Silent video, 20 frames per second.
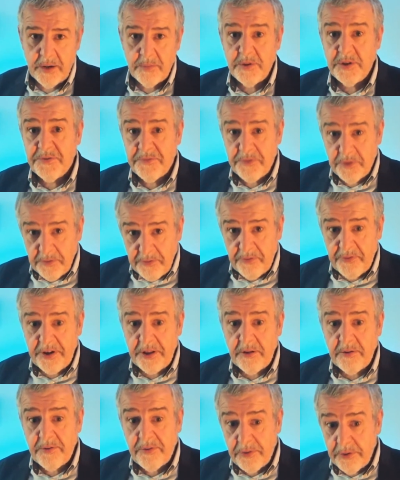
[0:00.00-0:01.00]
was
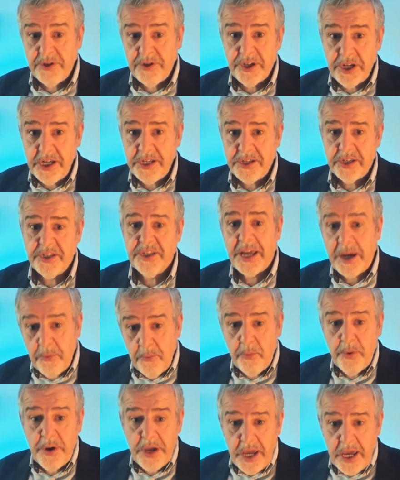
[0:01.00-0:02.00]
fulfilled through Jesus. How
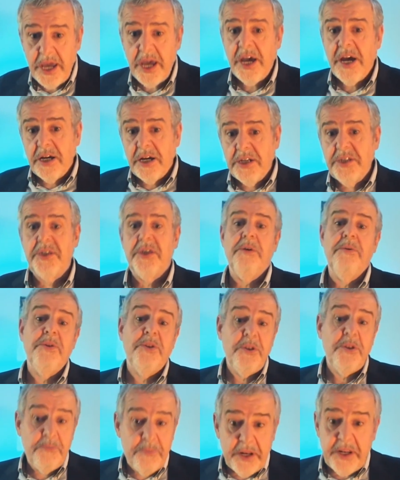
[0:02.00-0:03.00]
we, as
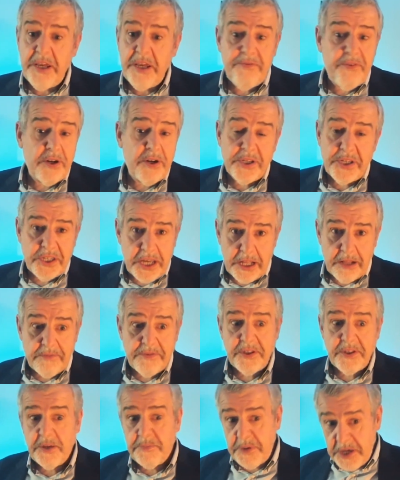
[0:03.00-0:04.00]
those who believe
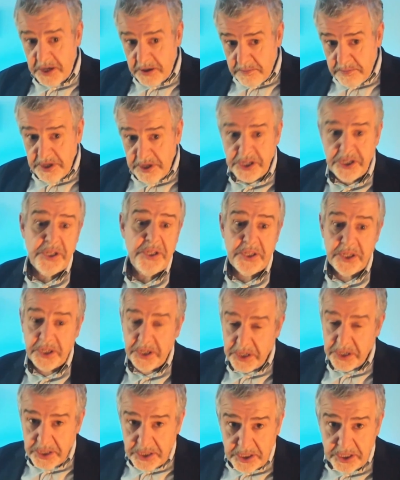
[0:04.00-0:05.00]
ourselves to be commissioned to
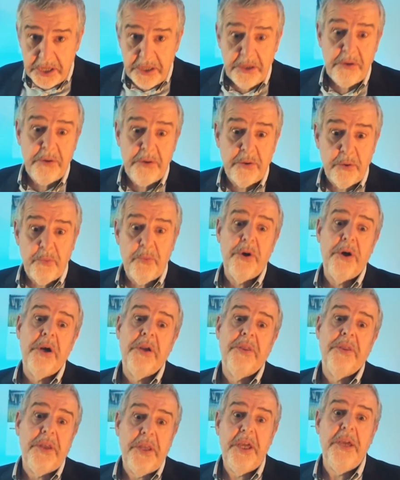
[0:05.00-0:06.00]
continue the
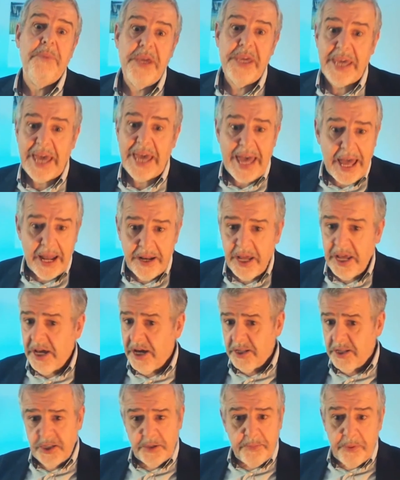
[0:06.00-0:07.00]
work that he began
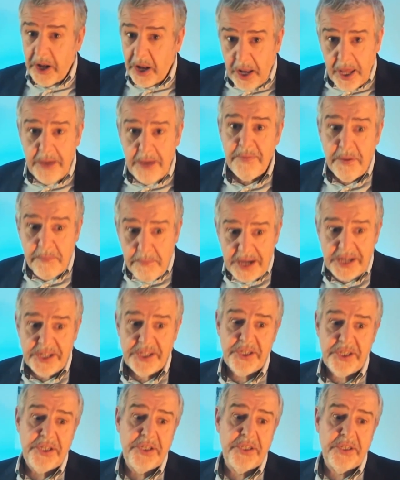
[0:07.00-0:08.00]
and to proclaim the
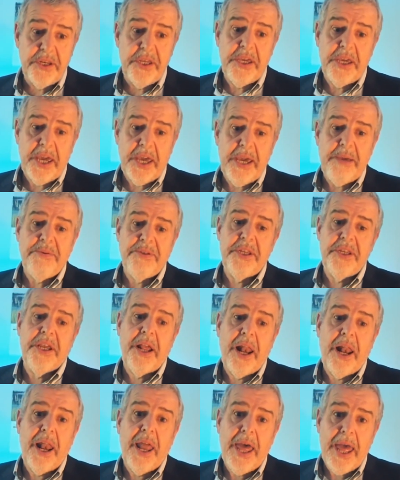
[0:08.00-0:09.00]
message that he came to
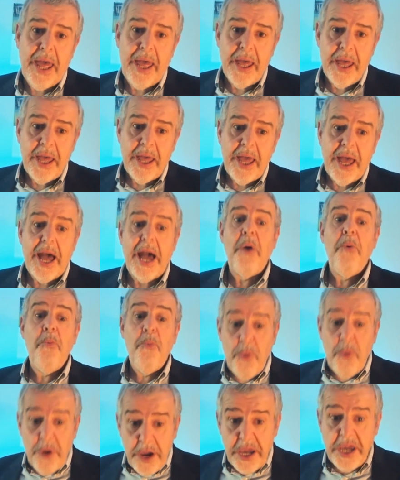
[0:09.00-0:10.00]
declare, how
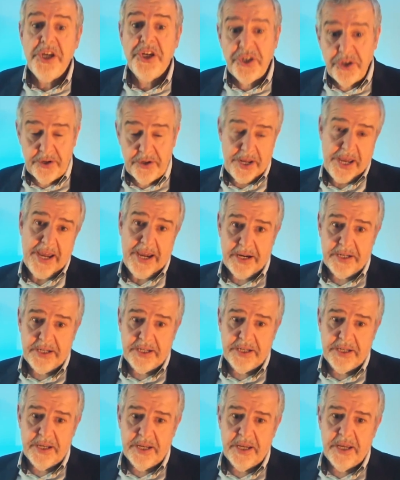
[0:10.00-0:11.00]
we should
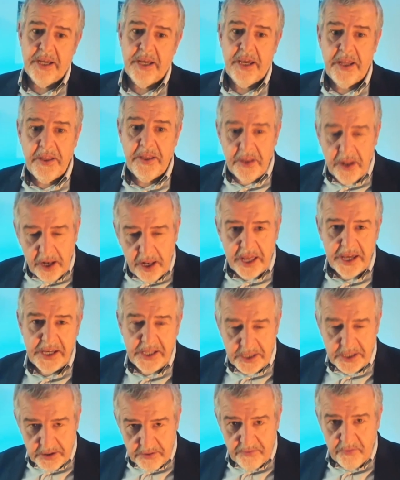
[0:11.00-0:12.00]
act in the
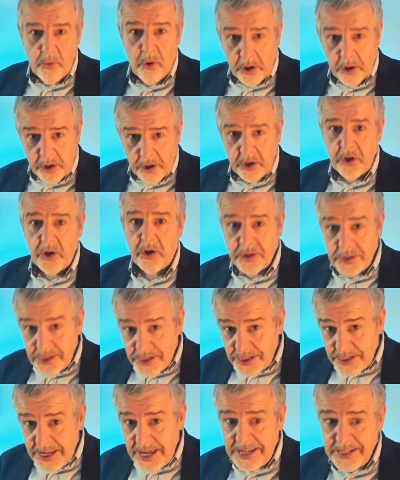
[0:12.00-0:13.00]
light of what God
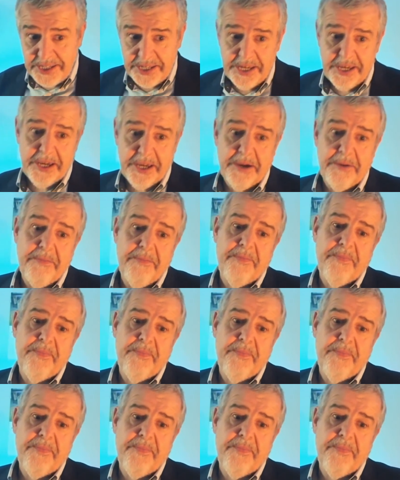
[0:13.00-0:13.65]
says here.